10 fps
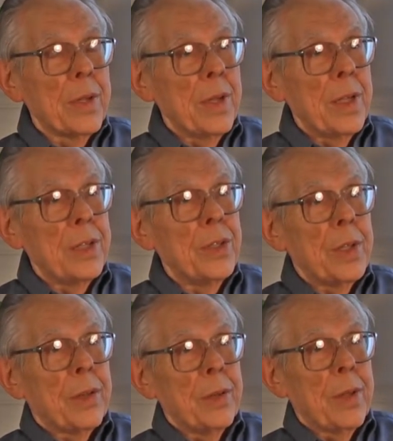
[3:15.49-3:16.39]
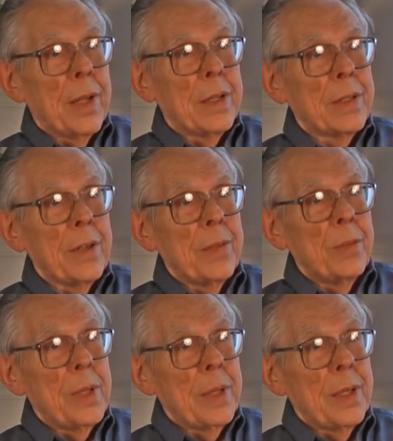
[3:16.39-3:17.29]
lunging through that soft
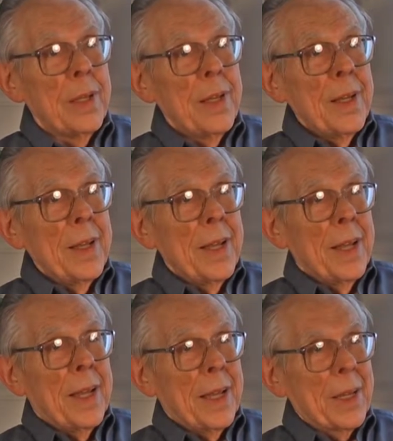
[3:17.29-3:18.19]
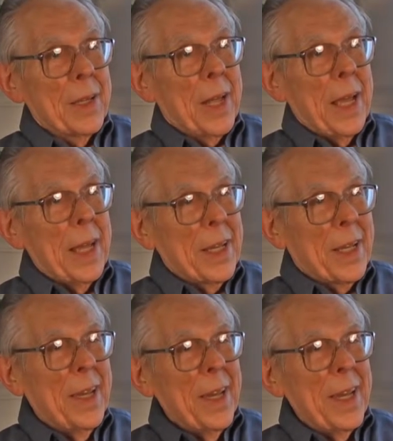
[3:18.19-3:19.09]
mud like a
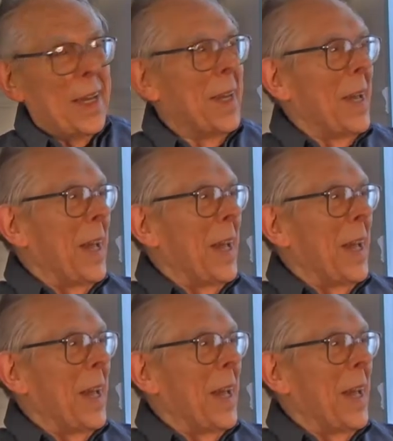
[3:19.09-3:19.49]
tank. Yeah.